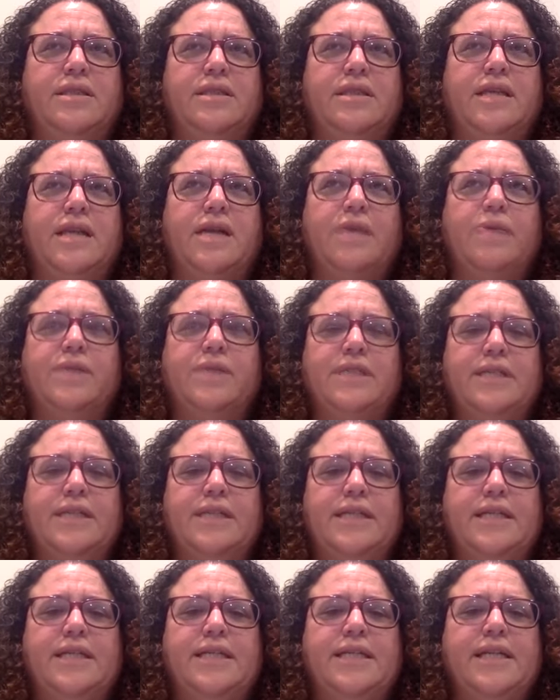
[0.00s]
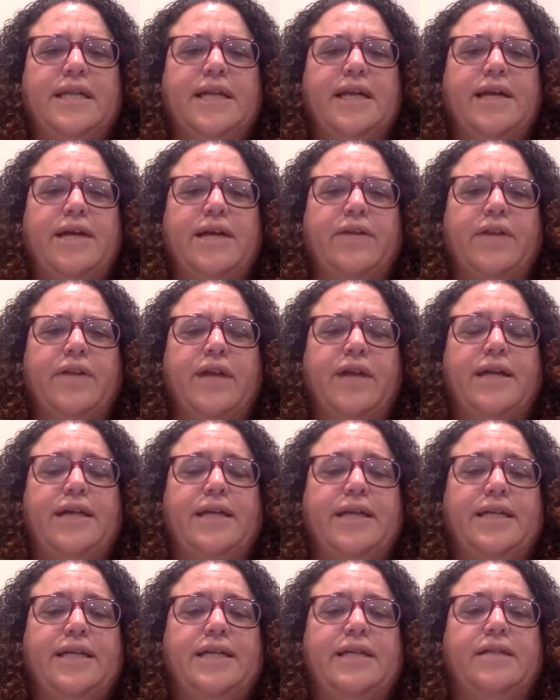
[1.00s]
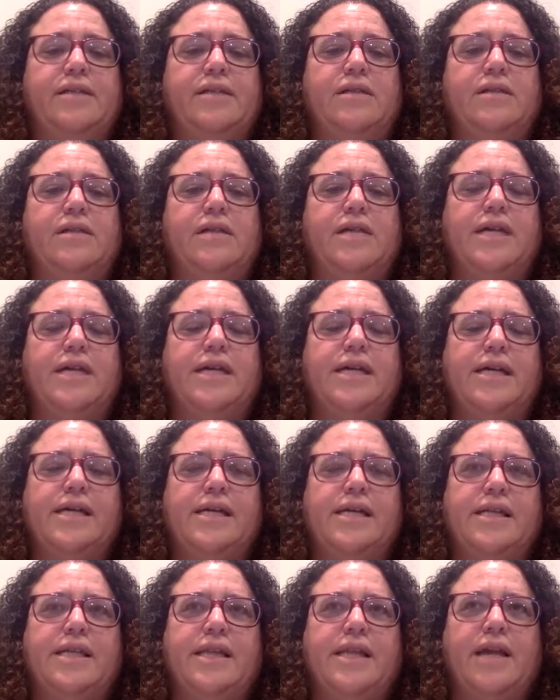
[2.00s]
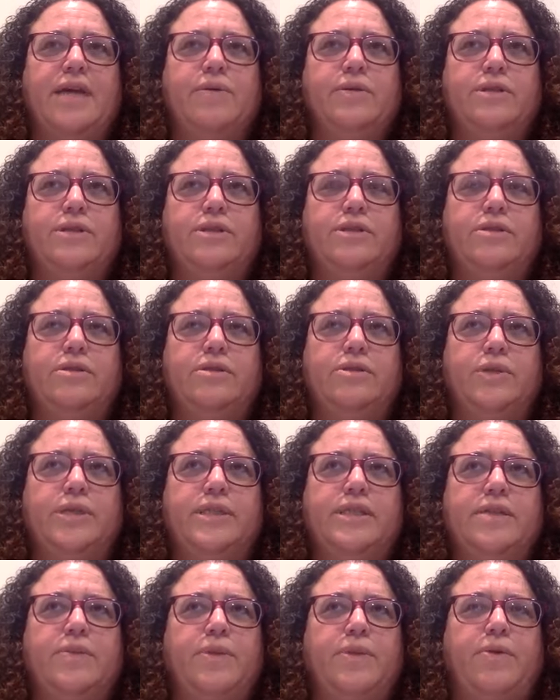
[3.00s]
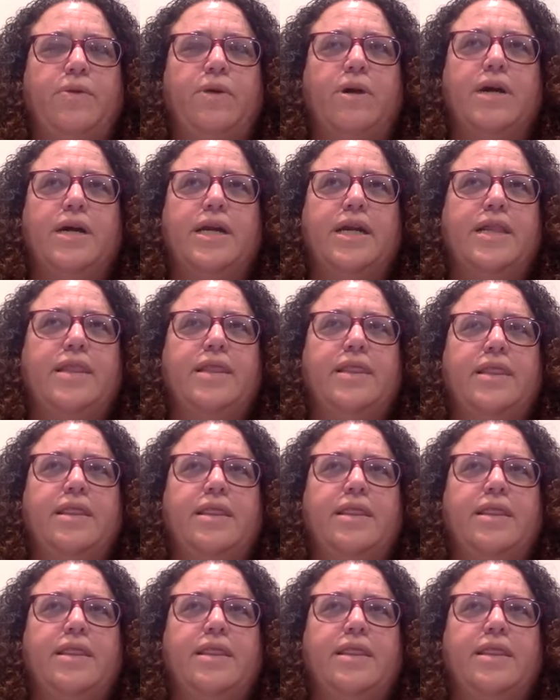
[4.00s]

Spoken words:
that I wasn't getting the care that I needed, and that I was doing something wrong. And that